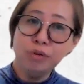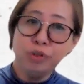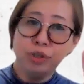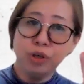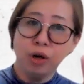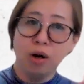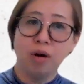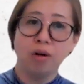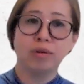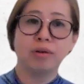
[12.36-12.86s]

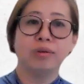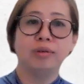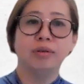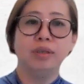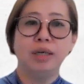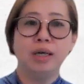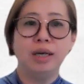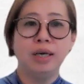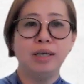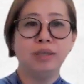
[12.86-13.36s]
Dog
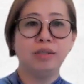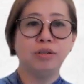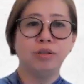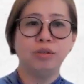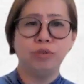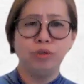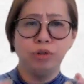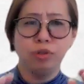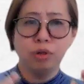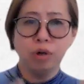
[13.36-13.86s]
is
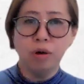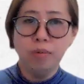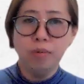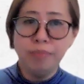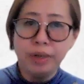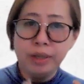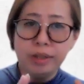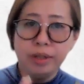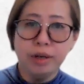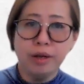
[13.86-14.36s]

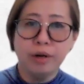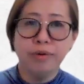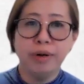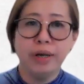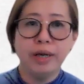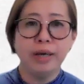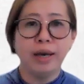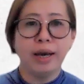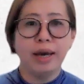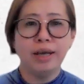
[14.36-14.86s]

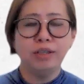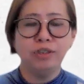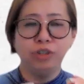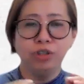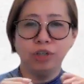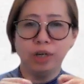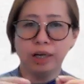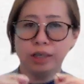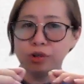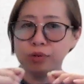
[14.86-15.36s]
domineering
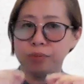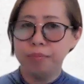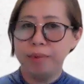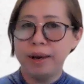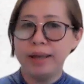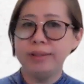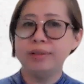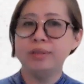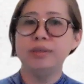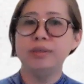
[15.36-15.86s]
and
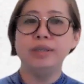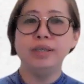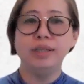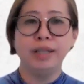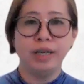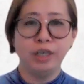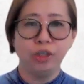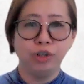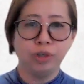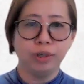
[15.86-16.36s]
judgmental in
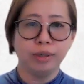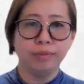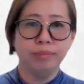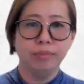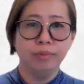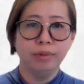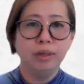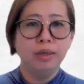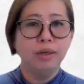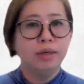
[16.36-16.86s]
nature.
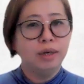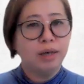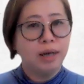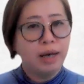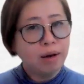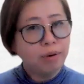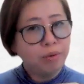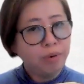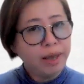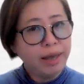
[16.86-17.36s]

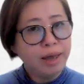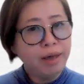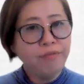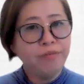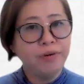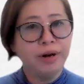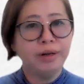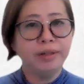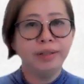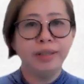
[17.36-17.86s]

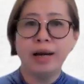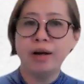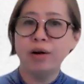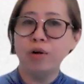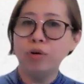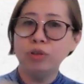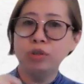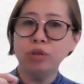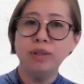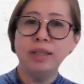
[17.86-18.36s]
However, they're
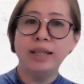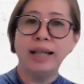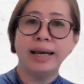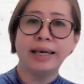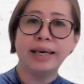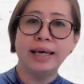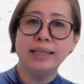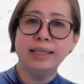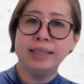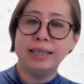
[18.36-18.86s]
also
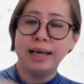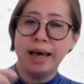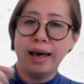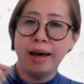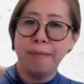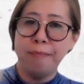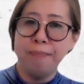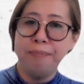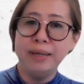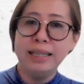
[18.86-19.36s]
lacking the
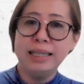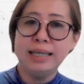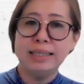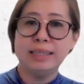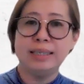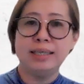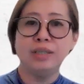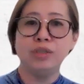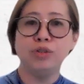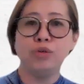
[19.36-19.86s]

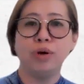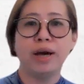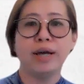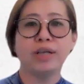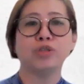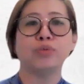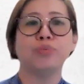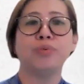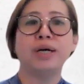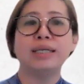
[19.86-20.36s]
ability to
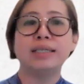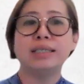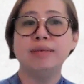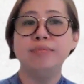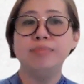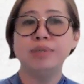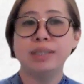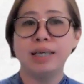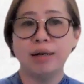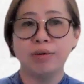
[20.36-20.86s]
express
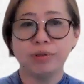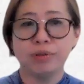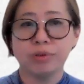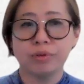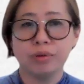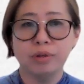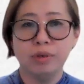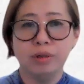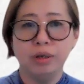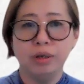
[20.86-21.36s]
themselves.